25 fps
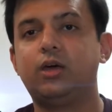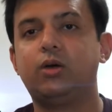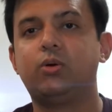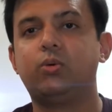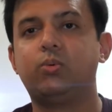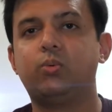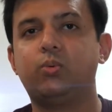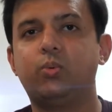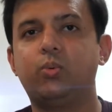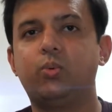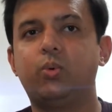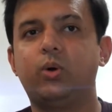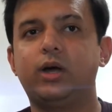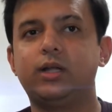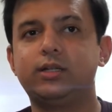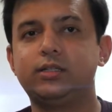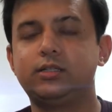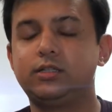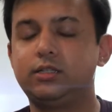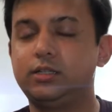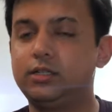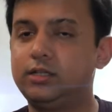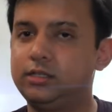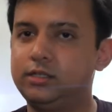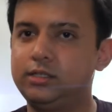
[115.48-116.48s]
What
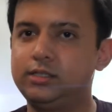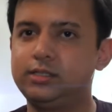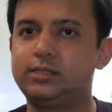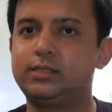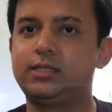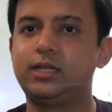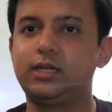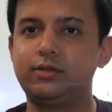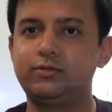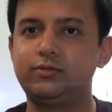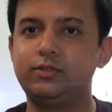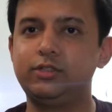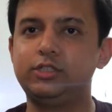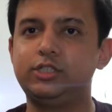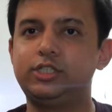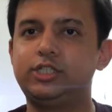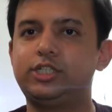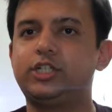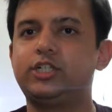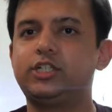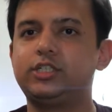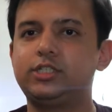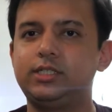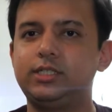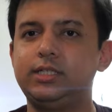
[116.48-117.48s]
the state of New
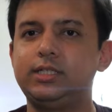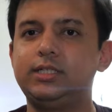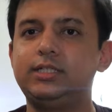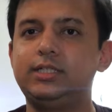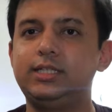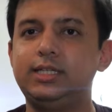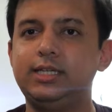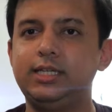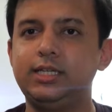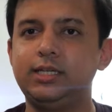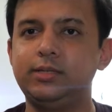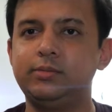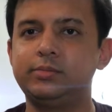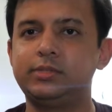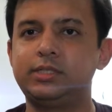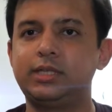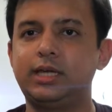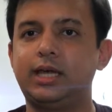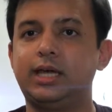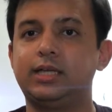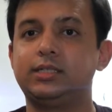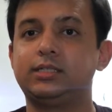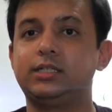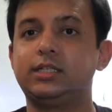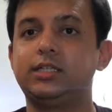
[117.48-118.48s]
Jersey deems
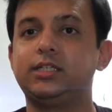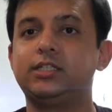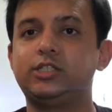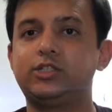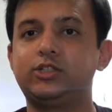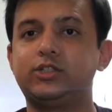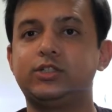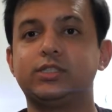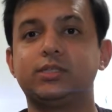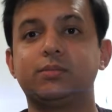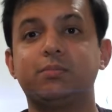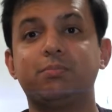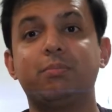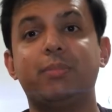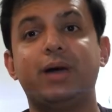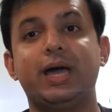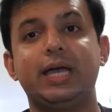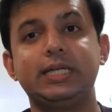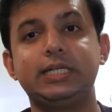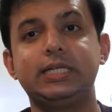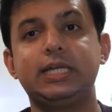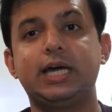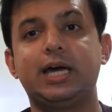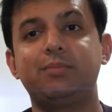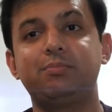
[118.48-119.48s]
as injurious
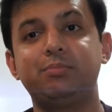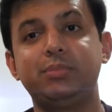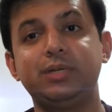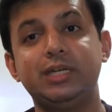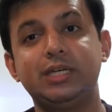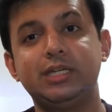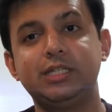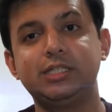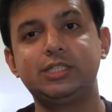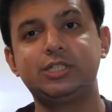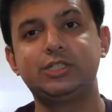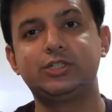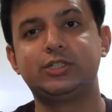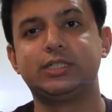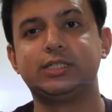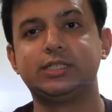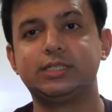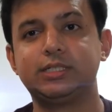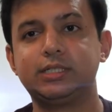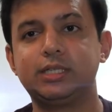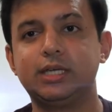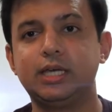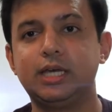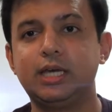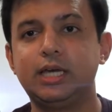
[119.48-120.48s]
might not be
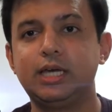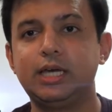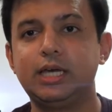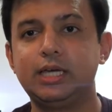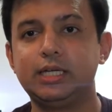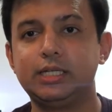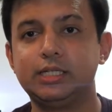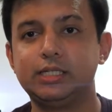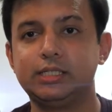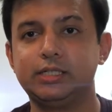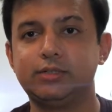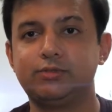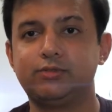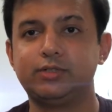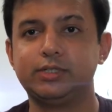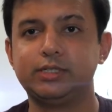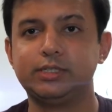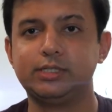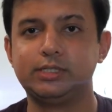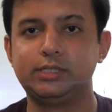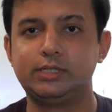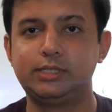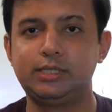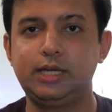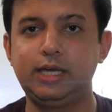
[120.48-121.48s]
injurious in a different
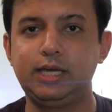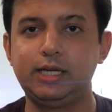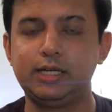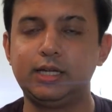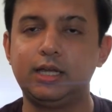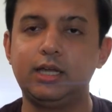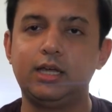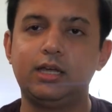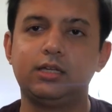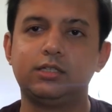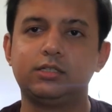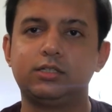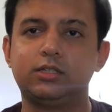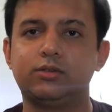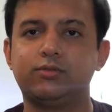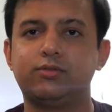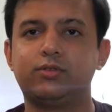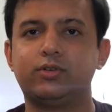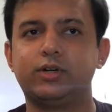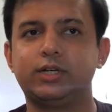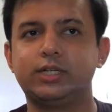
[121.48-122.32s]
state. So, for